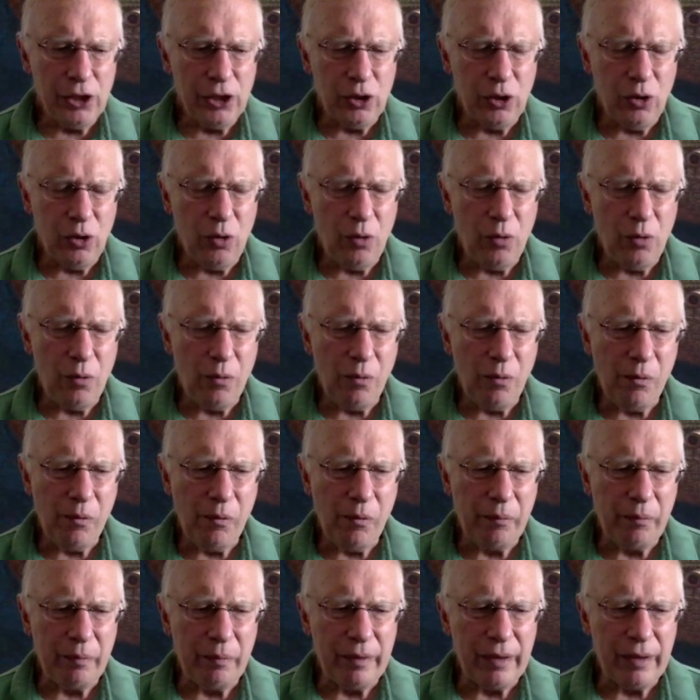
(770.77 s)
So,
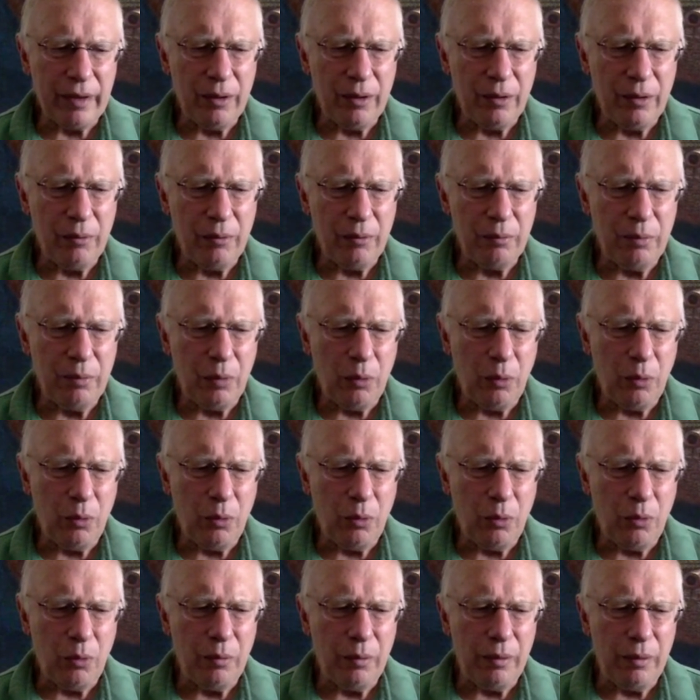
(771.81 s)
but
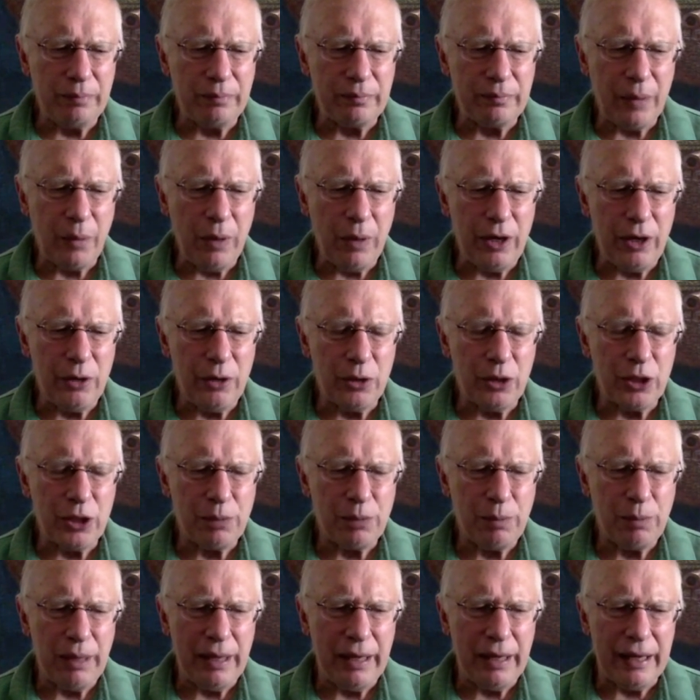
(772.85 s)
I wanted to
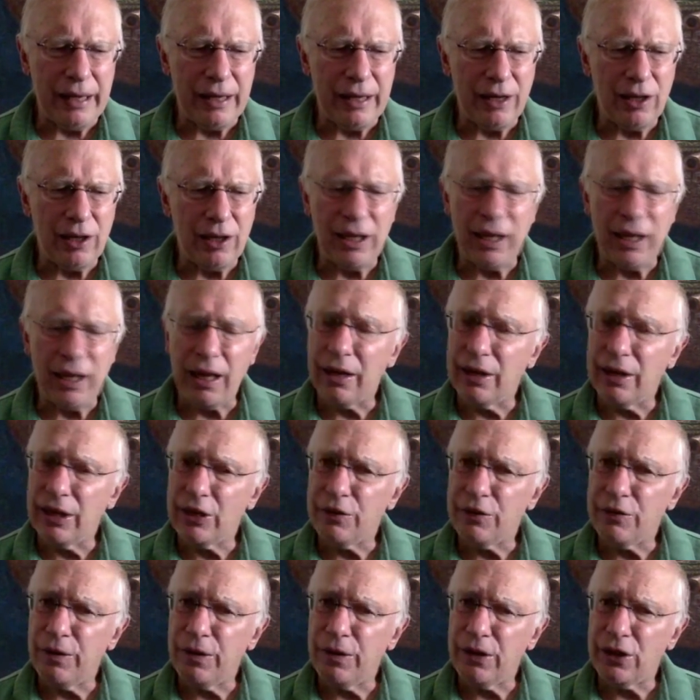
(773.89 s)
explain a lot of
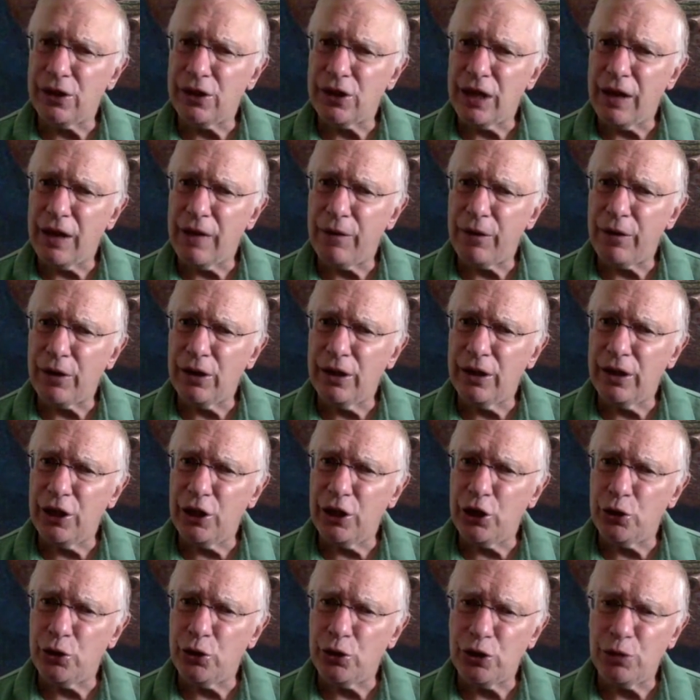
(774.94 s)
these philosophical
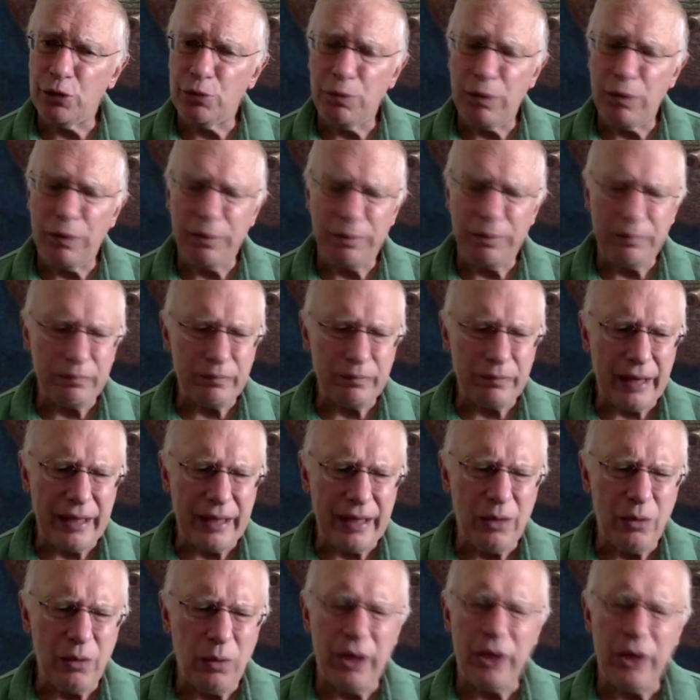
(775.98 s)
issues, but I
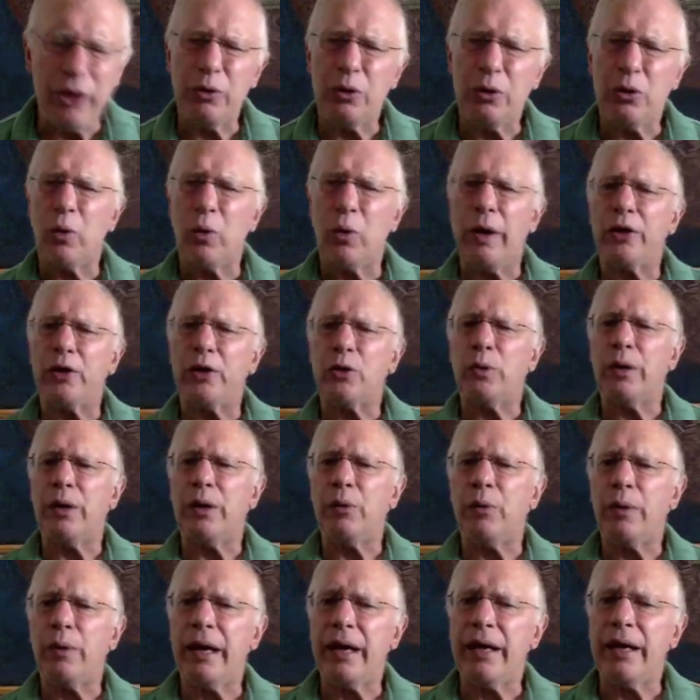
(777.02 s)
didn't want to do it quite the
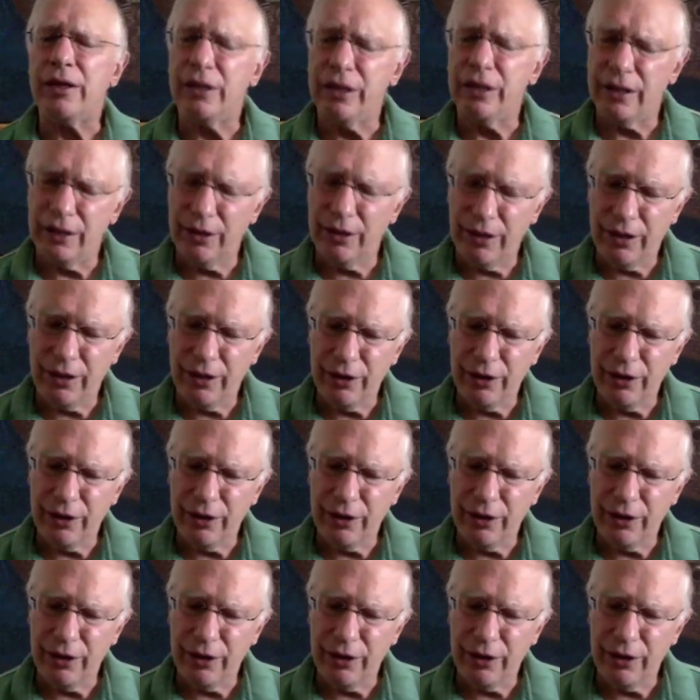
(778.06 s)
way Rand did.